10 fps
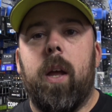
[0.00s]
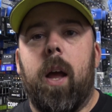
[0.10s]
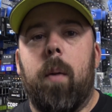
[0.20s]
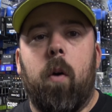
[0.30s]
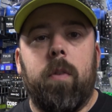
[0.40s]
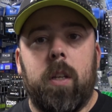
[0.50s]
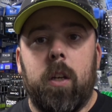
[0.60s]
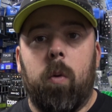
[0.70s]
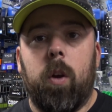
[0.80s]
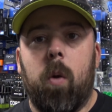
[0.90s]
Obviously
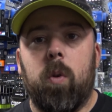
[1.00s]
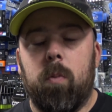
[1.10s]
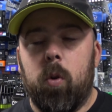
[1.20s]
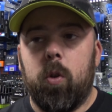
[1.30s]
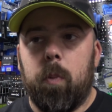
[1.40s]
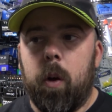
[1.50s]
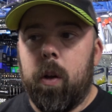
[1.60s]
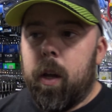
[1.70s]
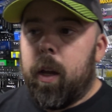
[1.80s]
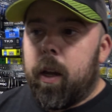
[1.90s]
they don't go as much, but
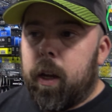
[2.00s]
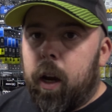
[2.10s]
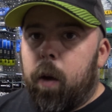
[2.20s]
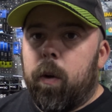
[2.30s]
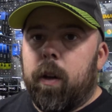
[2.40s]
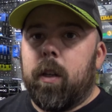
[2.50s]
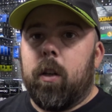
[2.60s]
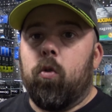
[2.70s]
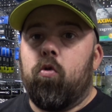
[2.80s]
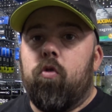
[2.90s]
you know, it's
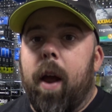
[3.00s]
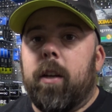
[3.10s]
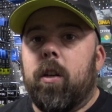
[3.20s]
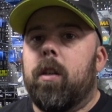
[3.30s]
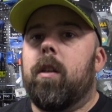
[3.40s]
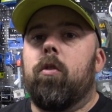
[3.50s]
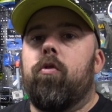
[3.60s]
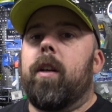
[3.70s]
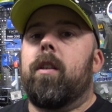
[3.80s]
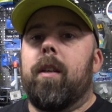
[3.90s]
still stretched. There's still
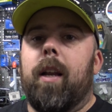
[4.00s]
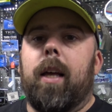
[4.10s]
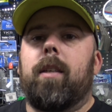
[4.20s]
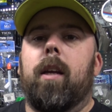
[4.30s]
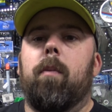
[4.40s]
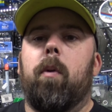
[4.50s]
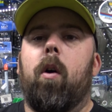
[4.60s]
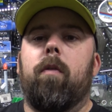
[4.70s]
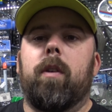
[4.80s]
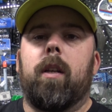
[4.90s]
stretches in elastic,
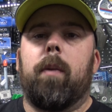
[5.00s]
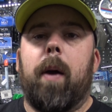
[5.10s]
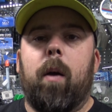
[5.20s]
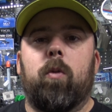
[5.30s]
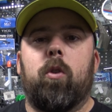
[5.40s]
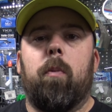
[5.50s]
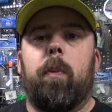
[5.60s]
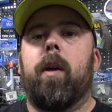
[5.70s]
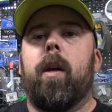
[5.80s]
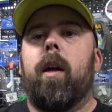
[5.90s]
but obviously it powers
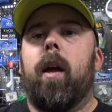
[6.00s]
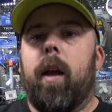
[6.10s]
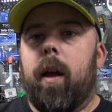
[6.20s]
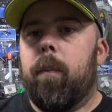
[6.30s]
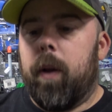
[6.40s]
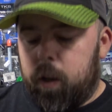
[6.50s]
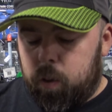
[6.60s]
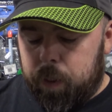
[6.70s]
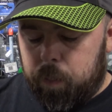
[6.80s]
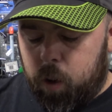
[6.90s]
up a
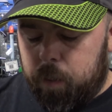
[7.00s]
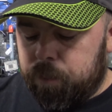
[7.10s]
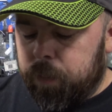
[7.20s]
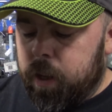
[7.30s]
little bit more.